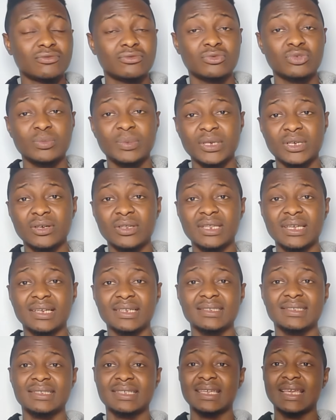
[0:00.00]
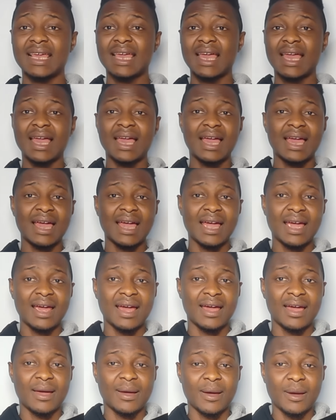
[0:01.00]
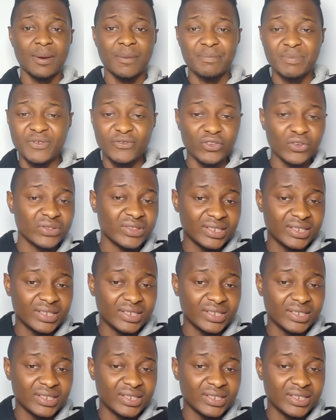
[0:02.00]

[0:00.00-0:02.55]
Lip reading: To be honest, before